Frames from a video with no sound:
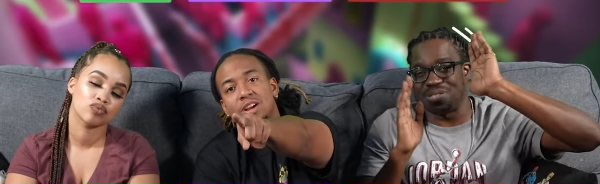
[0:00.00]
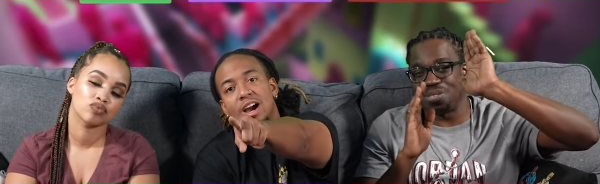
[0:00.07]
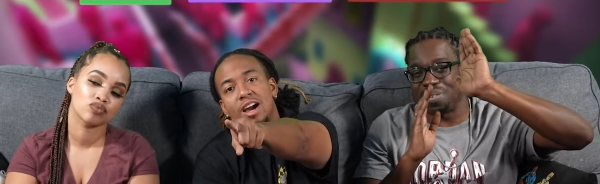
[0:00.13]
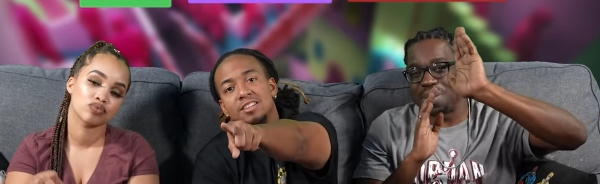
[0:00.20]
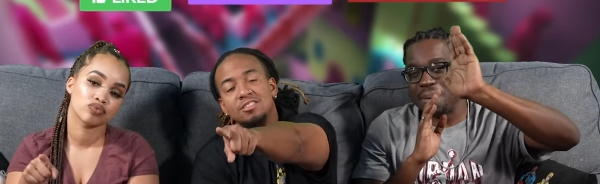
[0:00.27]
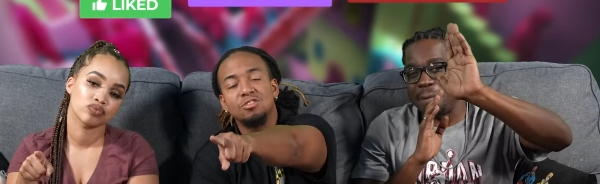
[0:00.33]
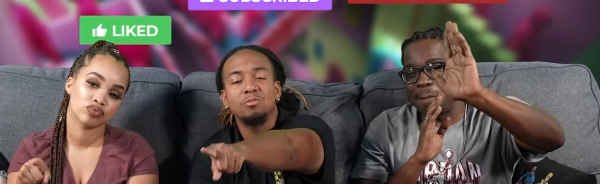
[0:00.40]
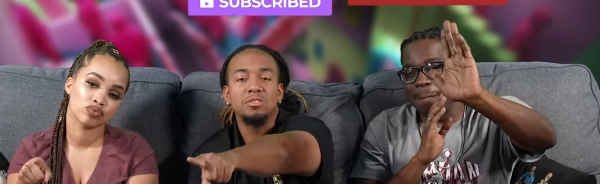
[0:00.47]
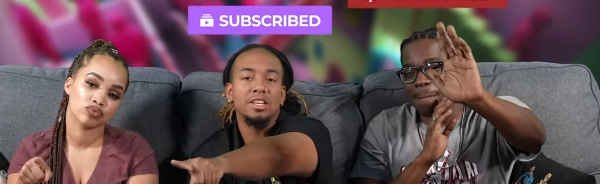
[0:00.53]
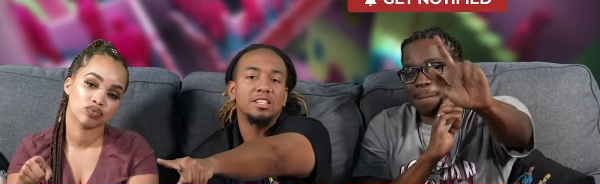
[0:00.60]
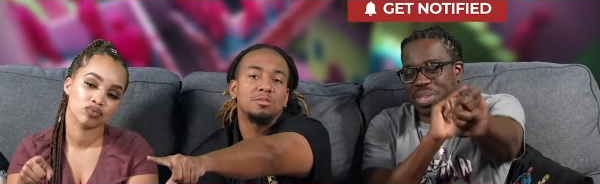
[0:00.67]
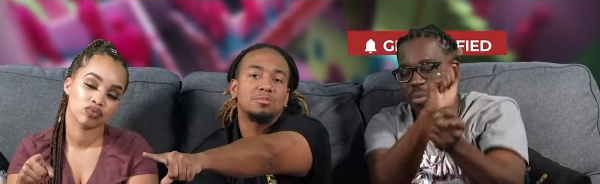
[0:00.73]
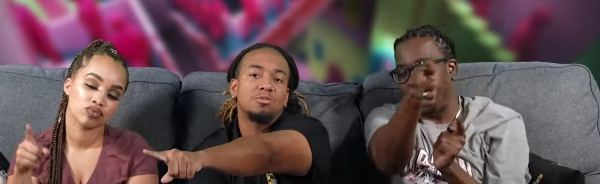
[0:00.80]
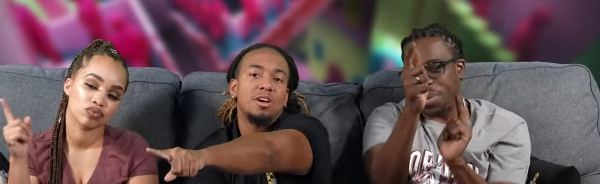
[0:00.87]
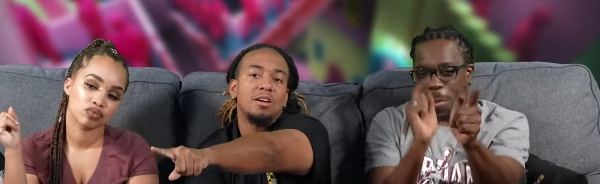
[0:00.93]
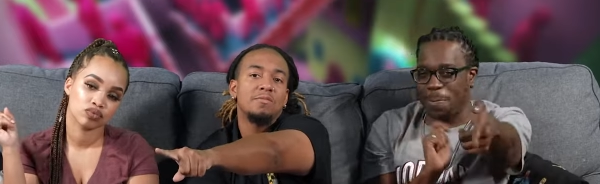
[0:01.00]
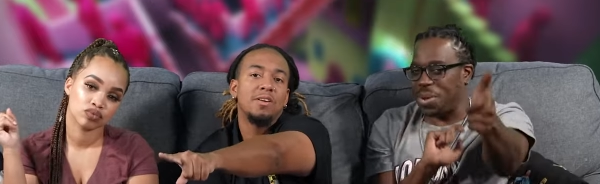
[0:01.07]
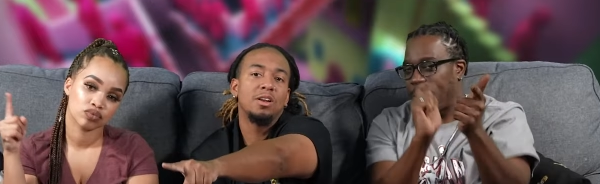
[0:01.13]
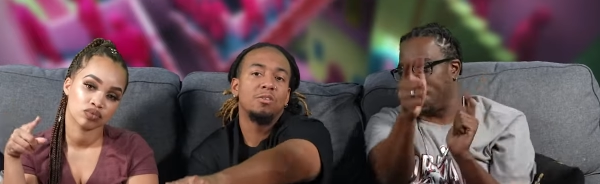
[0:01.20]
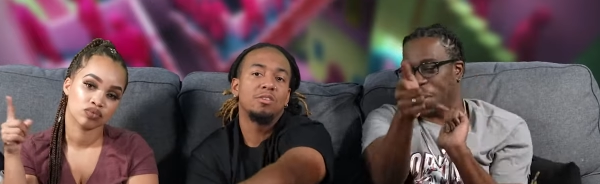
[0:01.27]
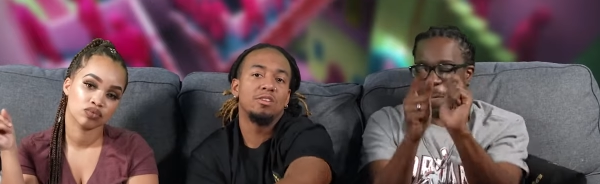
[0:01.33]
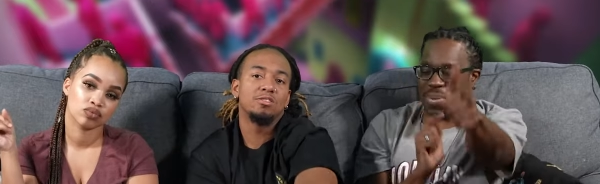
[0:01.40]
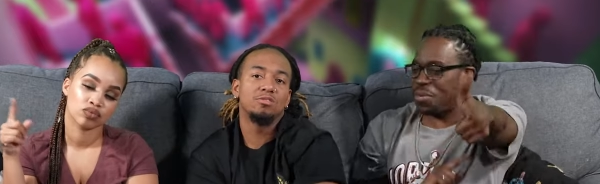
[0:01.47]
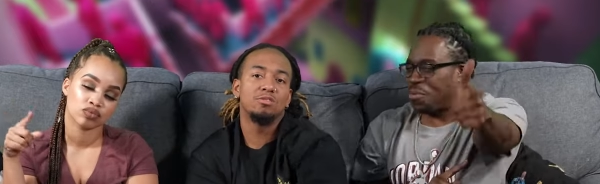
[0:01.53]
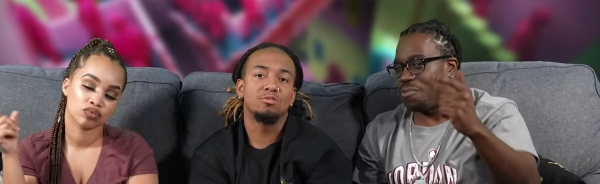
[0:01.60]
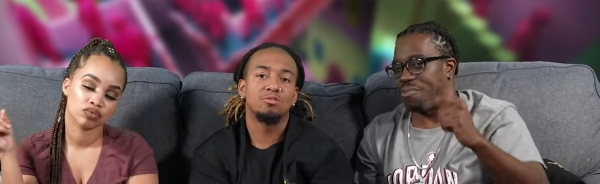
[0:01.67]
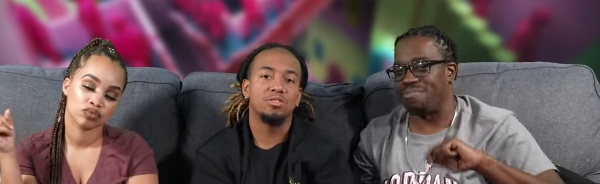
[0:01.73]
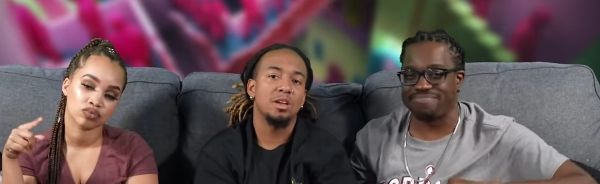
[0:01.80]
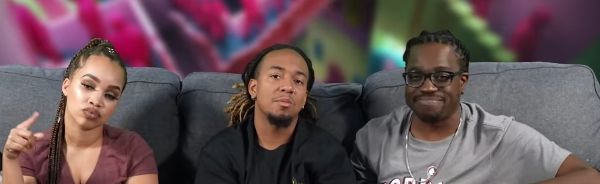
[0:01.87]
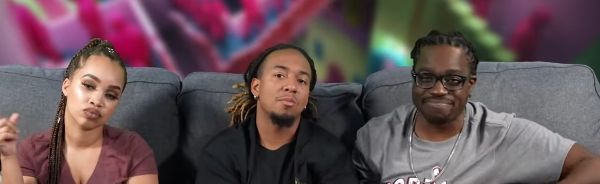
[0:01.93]
Speaker 1: guys. As always, like, subscribe, follow on all
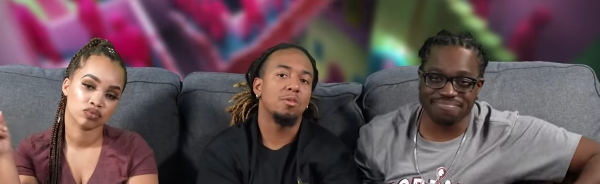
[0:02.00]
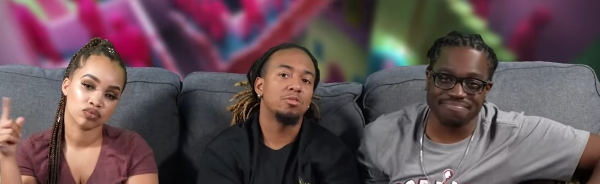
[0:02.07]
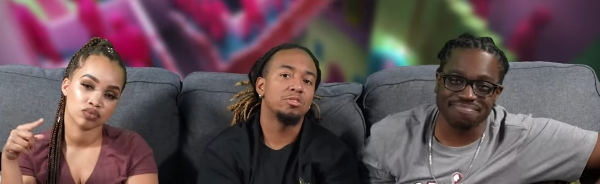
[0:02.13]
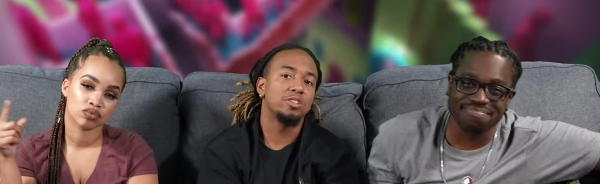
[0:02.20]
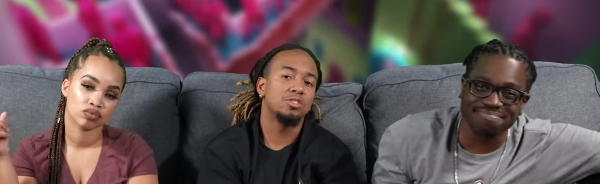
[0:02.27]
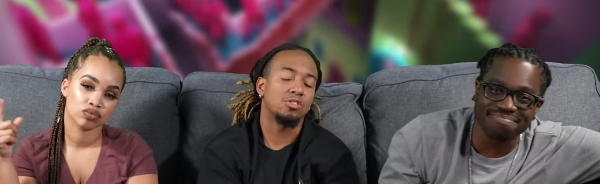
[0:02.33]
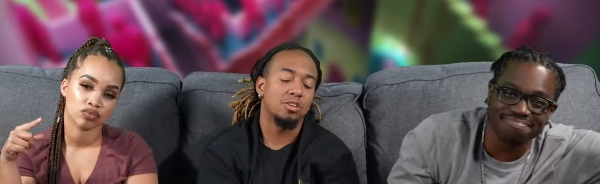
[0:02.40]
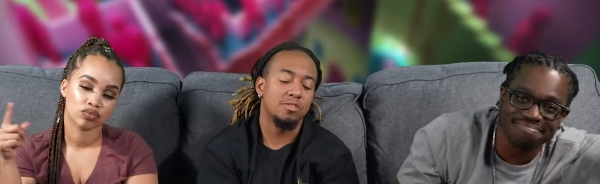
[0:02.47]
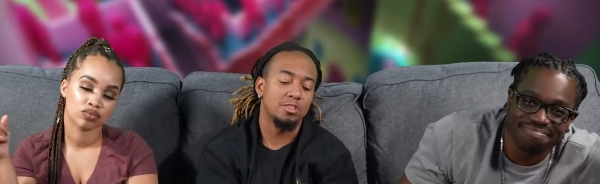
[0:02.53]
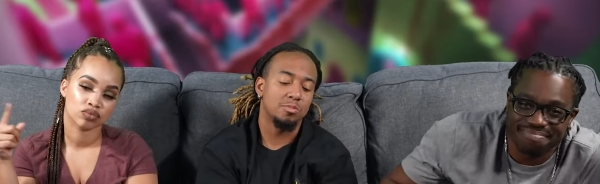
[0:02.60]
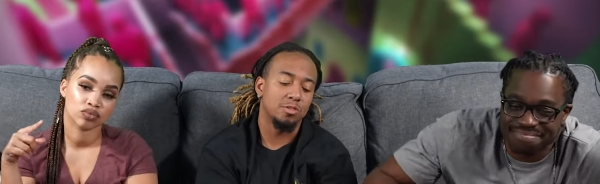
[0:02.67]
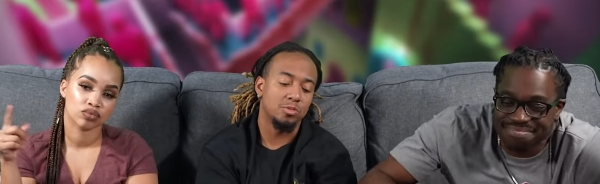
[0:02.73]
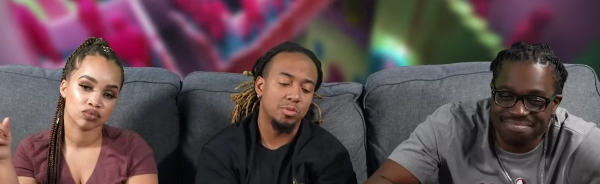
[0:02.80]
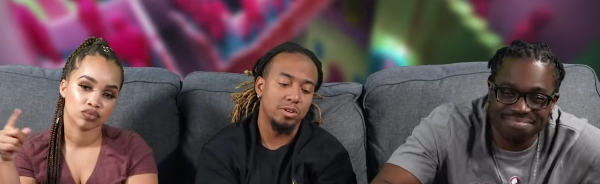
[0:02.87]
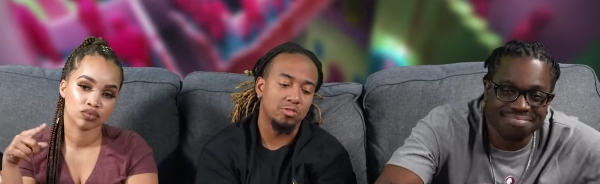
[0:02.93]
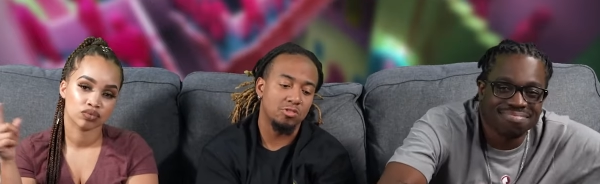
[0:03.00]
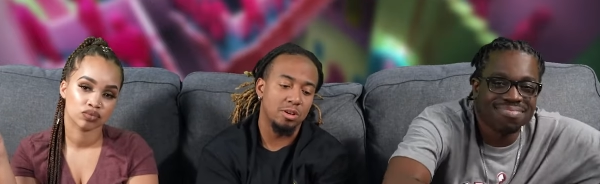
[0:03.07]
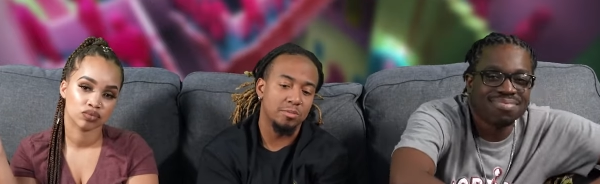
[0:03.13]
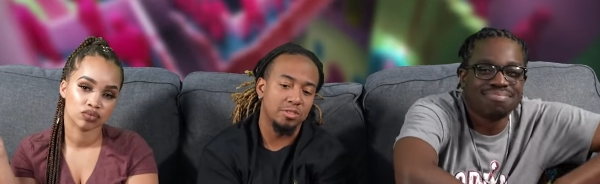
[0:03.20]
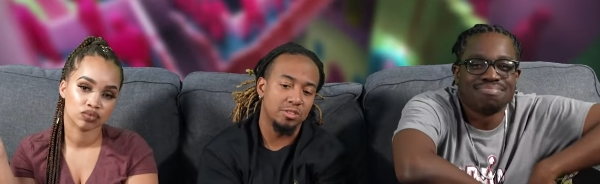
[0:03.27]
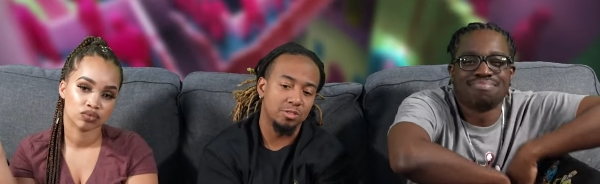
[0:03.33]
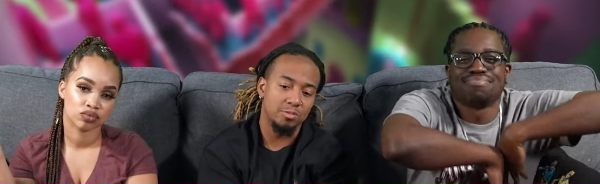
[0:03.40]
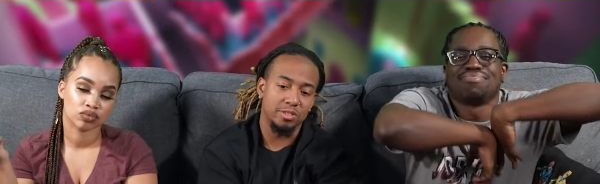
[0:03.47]
socials. Hey, bro, change Instagram, Facebook, Twitter, subscribe, channel,